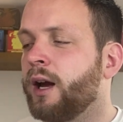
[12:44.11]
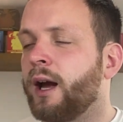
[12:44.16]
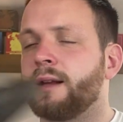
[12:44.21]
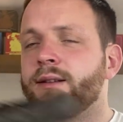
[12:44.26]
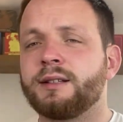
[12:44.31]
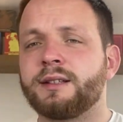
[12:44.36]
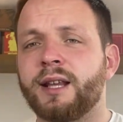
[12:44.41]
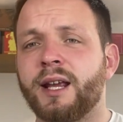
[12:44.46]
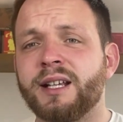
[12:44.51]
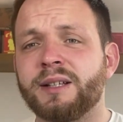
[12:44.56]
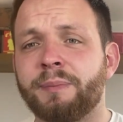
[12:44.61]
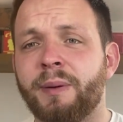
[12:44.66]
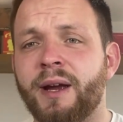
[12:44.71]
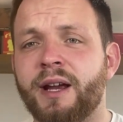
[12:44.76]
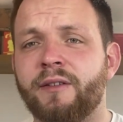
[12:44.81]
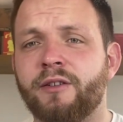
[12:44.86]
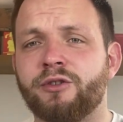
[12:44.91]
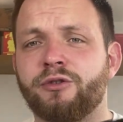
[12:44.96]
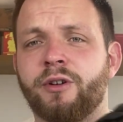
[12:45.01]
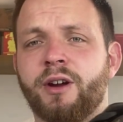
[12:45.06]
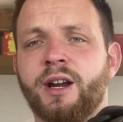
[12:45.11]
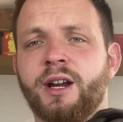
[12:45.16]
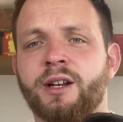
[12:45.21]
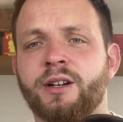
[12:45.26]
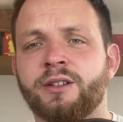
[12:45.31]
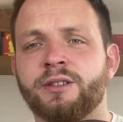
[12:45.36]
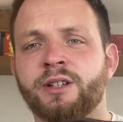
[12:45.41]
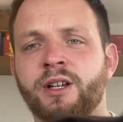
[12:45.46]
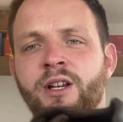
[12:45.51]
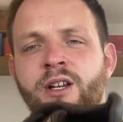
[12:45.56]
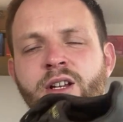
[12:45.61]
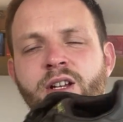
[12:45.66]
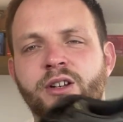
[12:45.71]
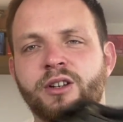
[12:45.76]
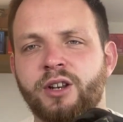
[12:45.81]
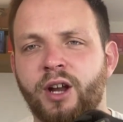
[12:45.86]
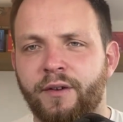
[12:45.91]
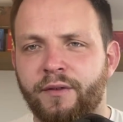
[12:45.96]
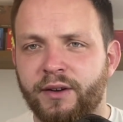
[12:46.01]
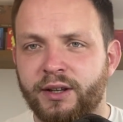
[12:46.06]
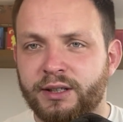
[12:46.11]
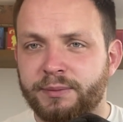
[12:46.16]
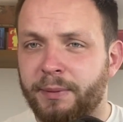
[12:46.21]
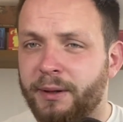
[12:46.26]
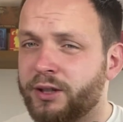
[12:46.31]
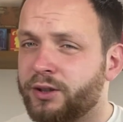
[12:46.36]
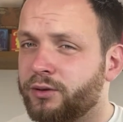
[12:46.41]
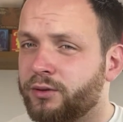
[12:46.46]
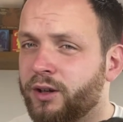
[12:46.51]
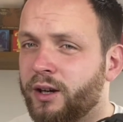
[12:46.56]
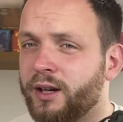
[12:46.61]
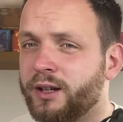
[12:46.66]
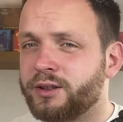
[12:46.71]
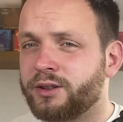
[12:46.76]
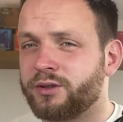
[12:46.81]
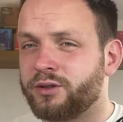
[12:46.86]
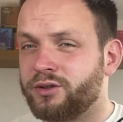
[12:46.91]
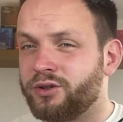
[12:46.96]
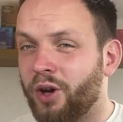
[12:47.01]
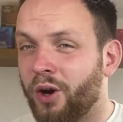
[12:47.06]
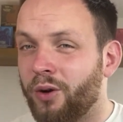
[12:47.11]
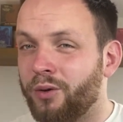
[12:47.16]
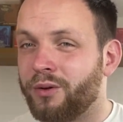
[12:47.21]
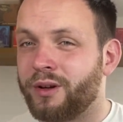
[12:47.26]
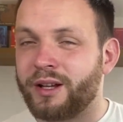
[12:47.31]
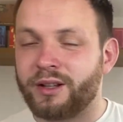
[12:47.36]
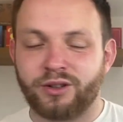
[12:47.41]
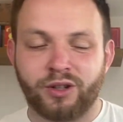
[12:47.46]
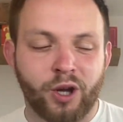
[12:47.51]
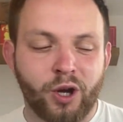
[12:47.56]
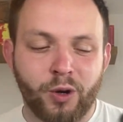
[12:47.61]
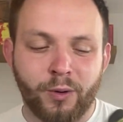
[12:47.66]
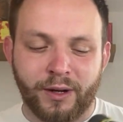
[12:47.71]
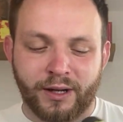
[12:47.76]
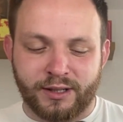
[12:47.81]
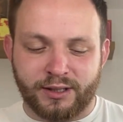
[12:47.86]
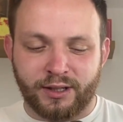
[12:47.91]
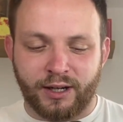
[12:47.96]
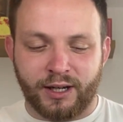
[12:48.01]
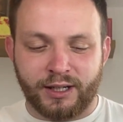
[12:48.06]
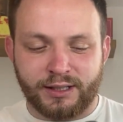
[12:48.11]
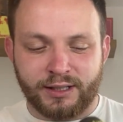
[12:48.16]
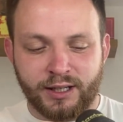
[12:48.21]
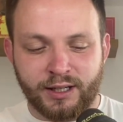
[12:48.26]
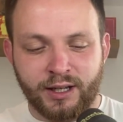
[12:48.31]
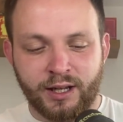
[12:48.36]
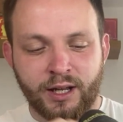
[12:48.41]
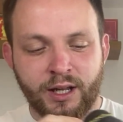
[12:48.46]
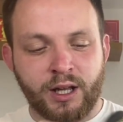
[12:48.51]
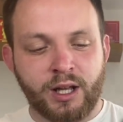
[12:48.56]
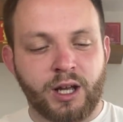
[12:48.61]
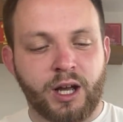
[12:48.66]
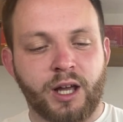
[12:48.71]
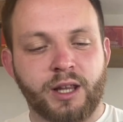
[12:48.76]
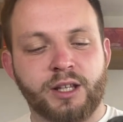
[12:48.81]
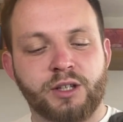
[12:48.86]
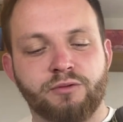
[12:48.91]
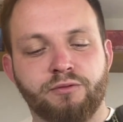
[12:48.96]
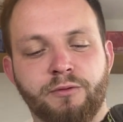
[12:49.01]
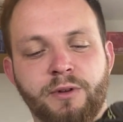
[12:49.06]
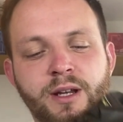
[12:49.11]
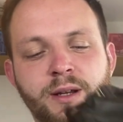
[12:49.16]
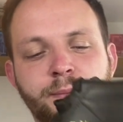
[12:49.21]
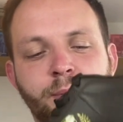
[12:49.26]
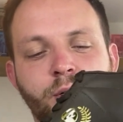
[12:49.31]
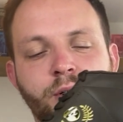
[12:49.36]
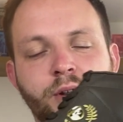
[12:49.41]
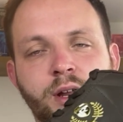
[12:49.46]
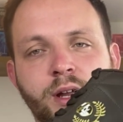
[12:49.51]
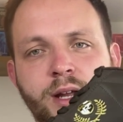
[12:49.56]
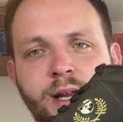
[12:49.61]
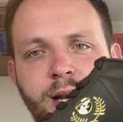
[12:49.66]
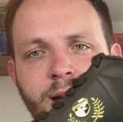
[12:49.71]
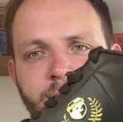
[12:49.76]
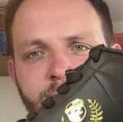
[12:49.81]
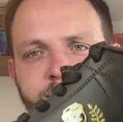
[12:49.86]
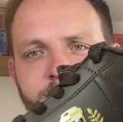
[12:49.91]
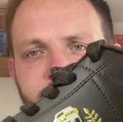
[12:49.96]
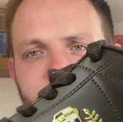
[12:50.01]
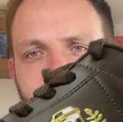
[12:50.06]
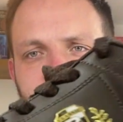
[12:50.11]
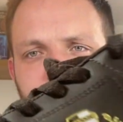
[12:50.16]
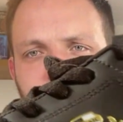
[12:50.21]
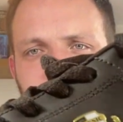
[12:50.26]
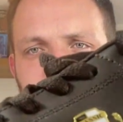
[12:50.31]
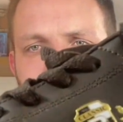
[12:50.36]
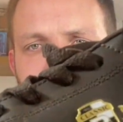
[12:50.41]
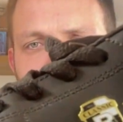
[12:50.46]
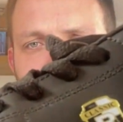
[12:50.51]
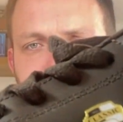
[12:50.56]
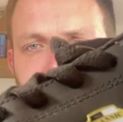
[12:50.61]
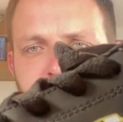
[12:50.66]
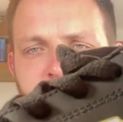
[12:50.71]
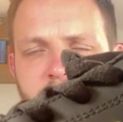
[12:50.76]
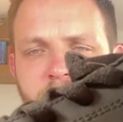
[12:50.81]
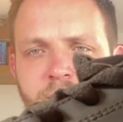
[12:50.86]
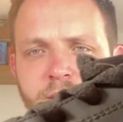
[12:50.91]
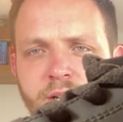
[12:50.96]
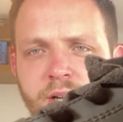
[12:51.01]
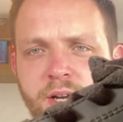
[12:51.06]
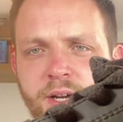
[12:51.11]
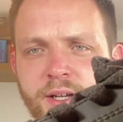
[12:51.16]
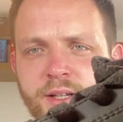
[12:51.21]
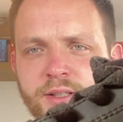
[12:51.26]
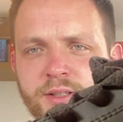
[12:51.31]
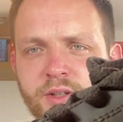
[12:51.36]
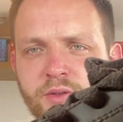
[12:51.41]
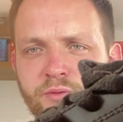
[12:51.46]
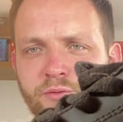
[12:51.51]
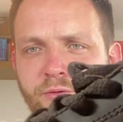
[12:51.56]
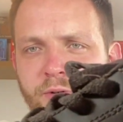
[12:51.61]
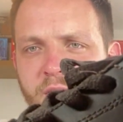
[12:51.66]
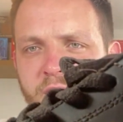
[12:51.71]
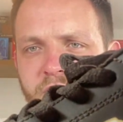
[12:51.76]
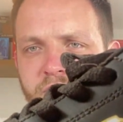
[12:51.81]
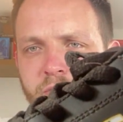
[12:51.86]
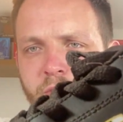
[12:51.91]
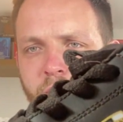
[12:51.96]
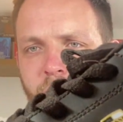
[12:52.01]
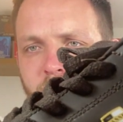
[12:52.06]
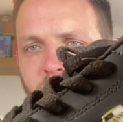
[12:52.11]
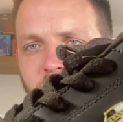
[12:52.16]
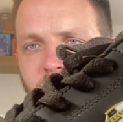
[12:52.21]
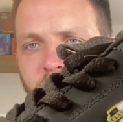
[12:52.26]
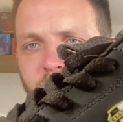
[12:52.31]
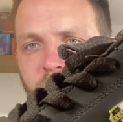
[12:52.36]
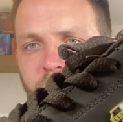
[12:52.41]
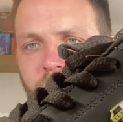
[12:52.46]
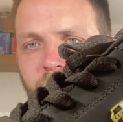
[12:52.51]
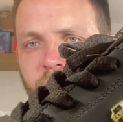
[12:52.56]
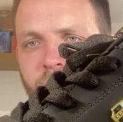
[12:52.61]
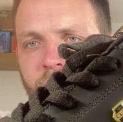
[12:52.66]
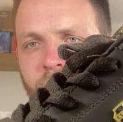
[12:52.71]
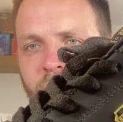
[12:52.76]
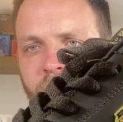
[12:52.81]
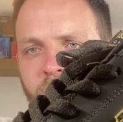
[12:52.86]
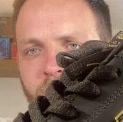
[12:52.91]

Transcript: And today's pair of trainers, nothing special, guys, so don't get too excited. Are these Reebok Classics with the really nice retro look